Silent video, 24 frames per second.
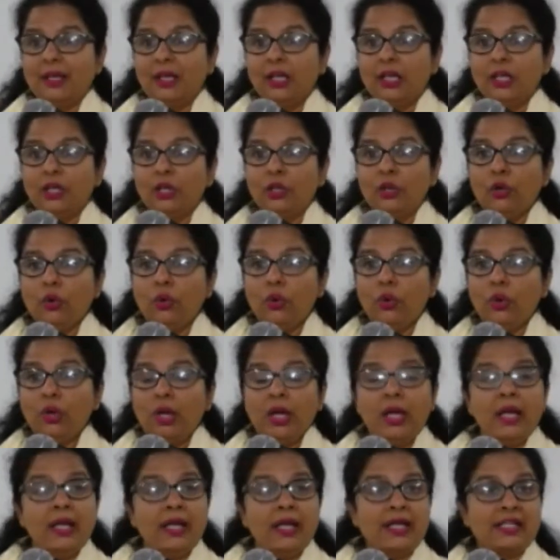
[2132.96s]
You know,
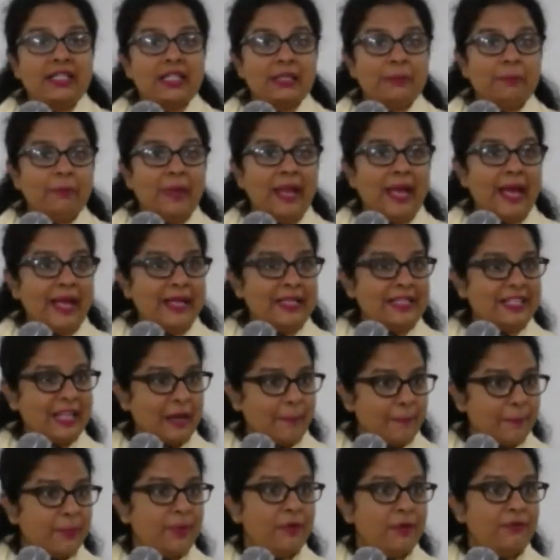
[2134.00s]
his plans
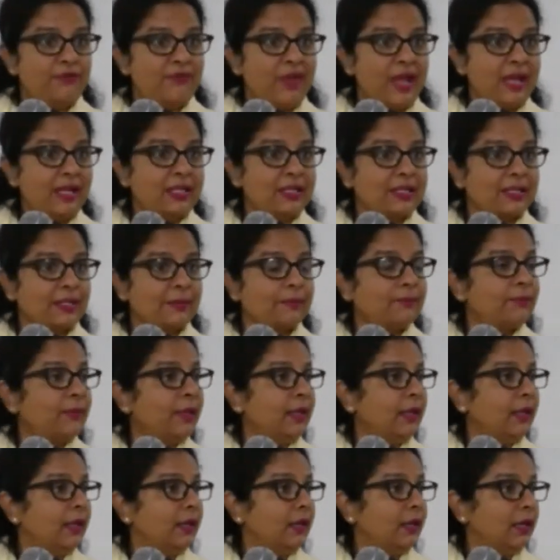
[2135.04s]
are perfect.
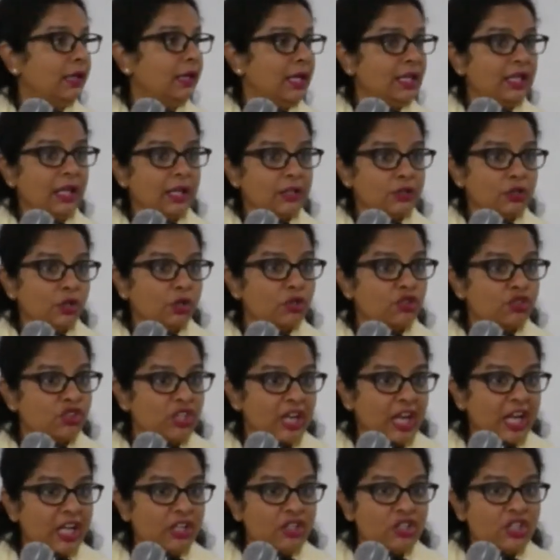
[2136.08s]
Uh, he does not
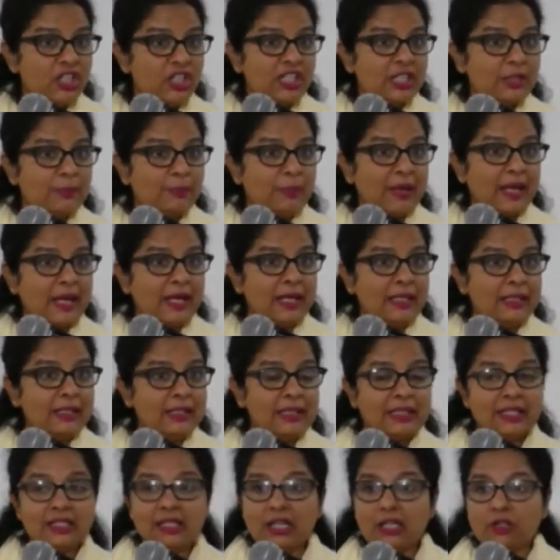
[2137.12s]
change his
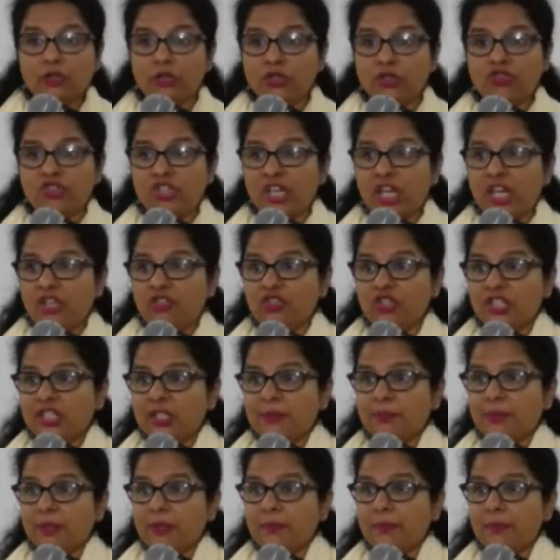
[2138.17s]
plans. He does not change his
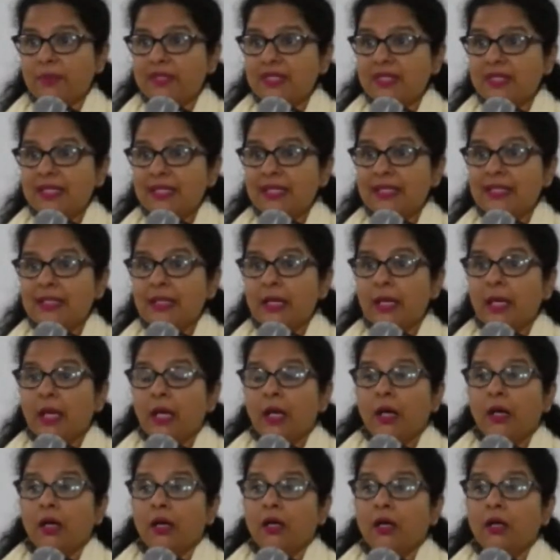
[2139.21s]
purposes.
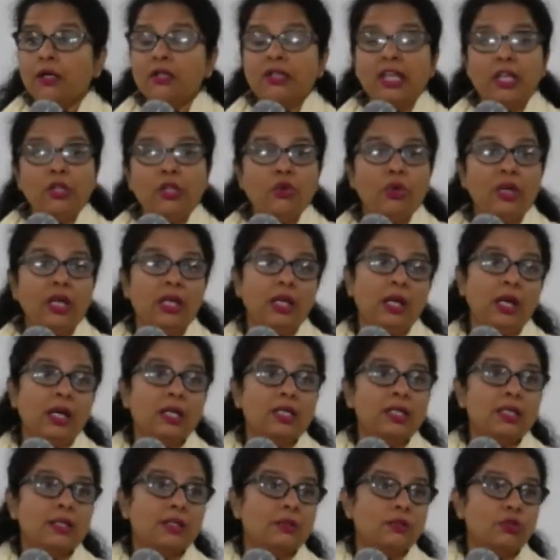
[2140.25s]
Uh, then you can
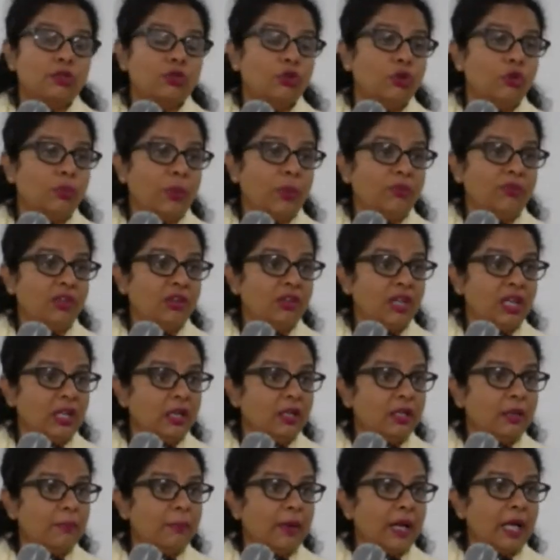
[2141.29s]
ask, you know, when we read
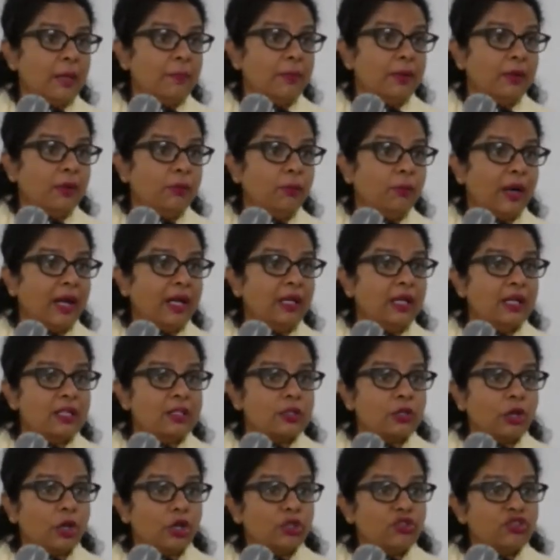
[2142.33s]
in the Bible, why does
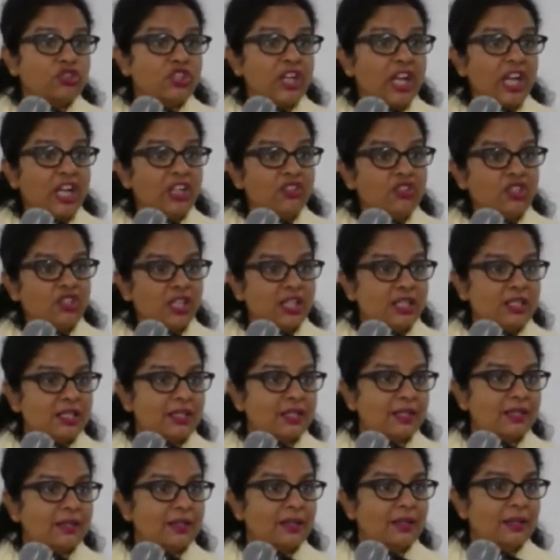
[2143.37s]
God change
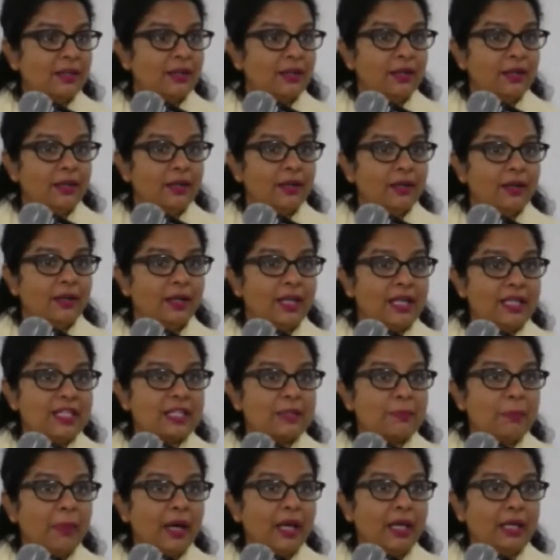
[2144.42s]
his uh,
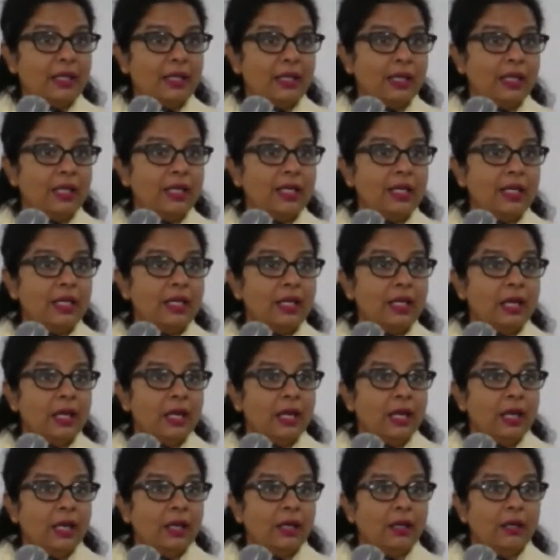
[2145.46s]
his mind? He
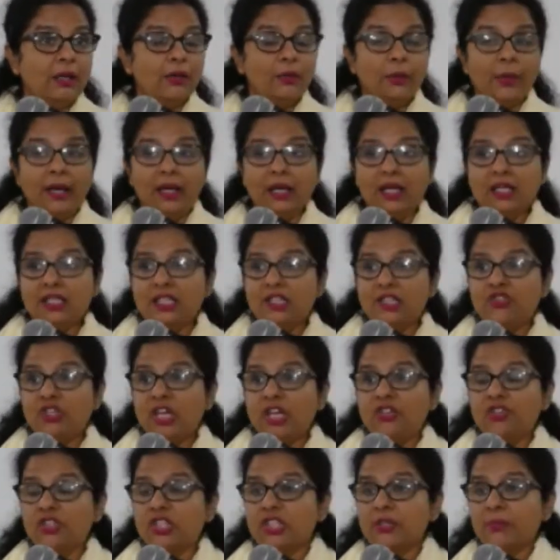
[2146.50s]
uh, why does he
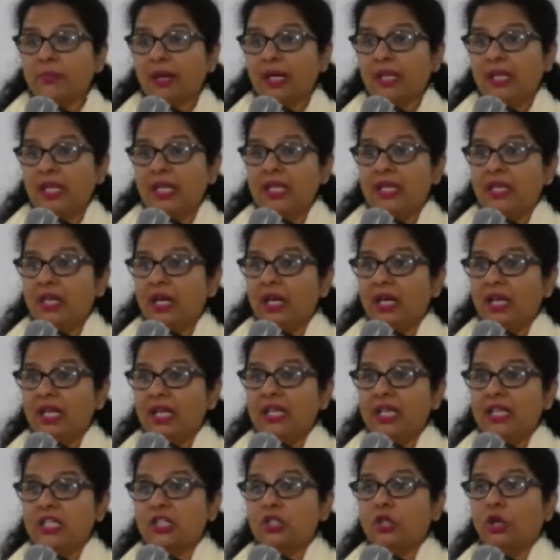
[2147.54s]
change his mind? He really
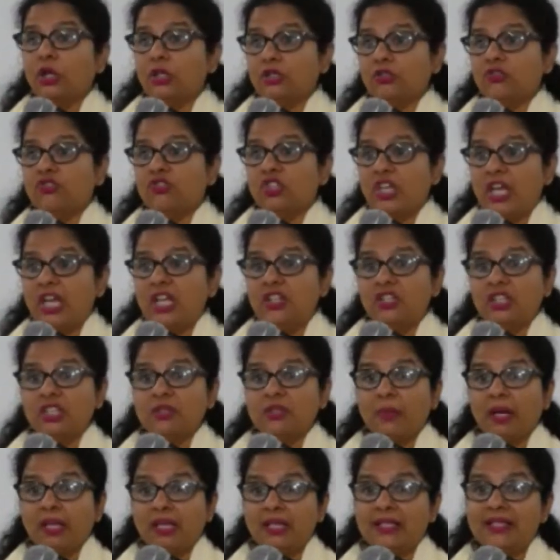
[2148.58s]
does not change his
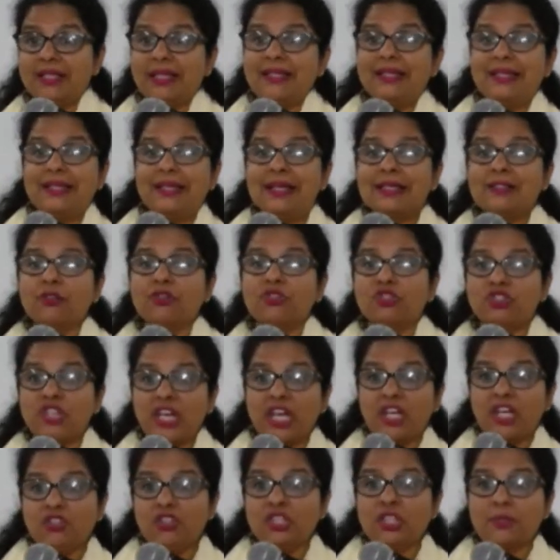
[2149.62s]
mind, and he does not
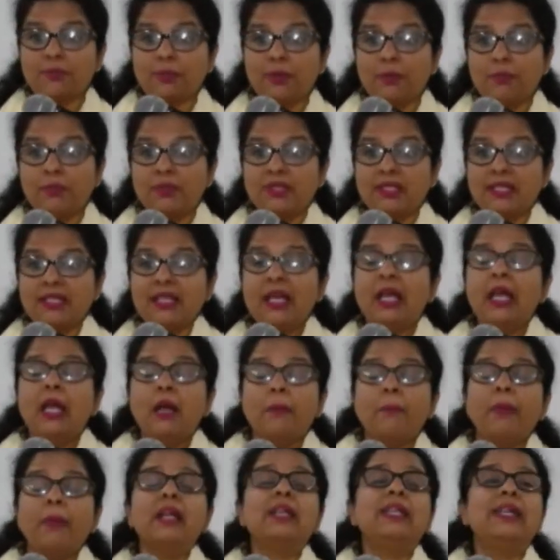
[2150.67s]
change his purposes,
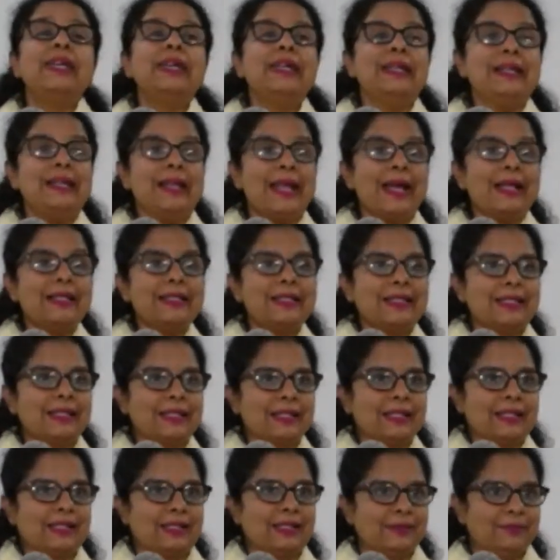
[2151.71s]
but he
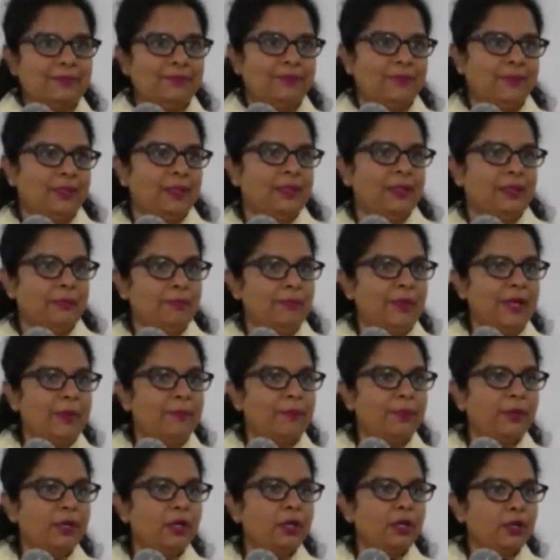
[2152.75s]
lets
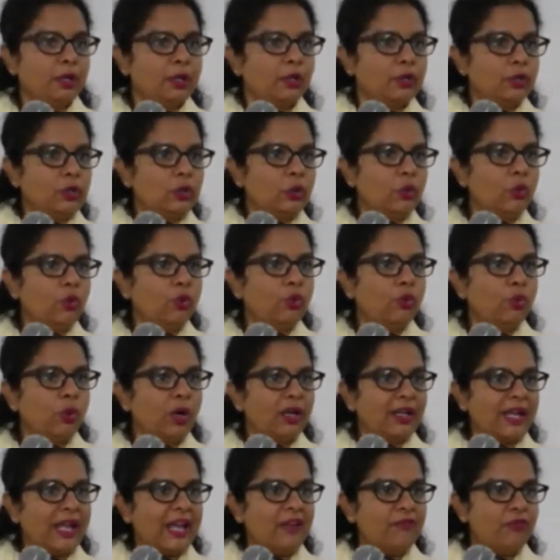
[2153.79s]
people do
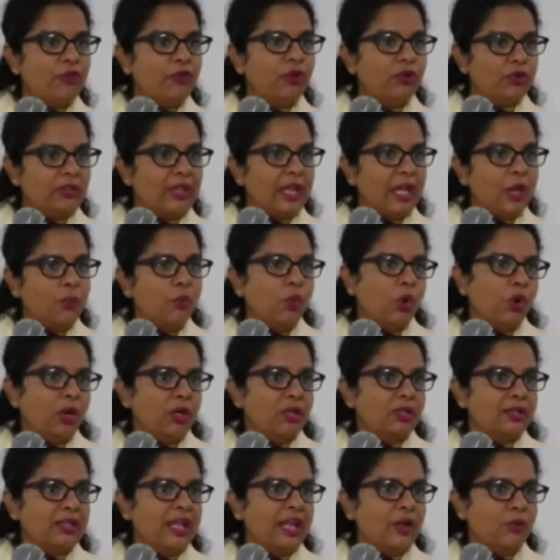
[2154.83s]
whatever they want
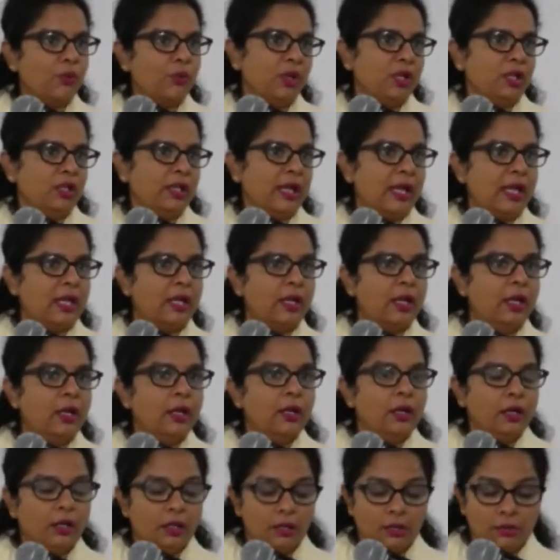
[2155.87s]
they will their
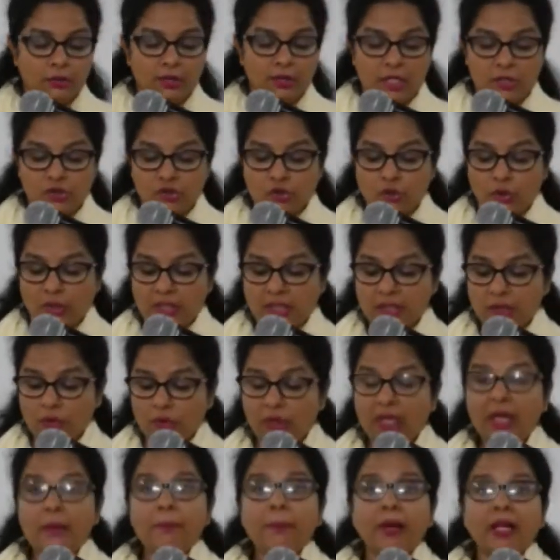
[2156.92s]
uh, their choice
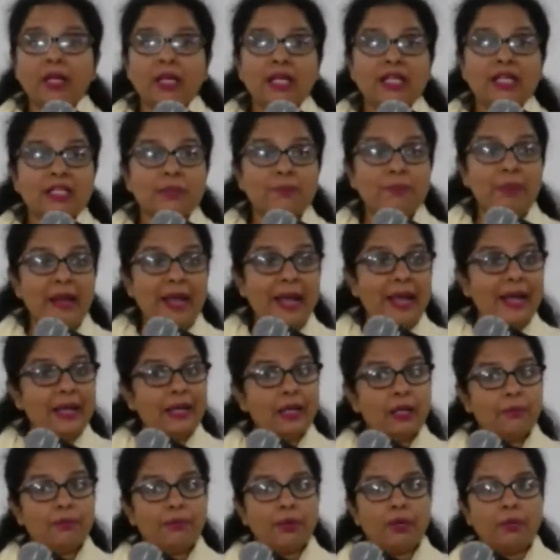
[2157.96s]
okay but his plan
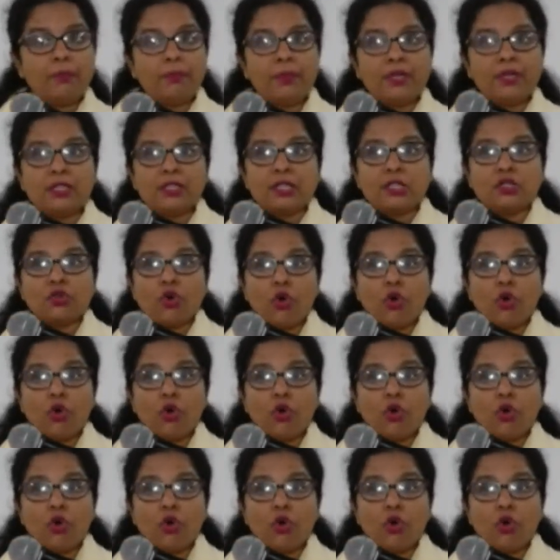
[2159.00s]
and purpose is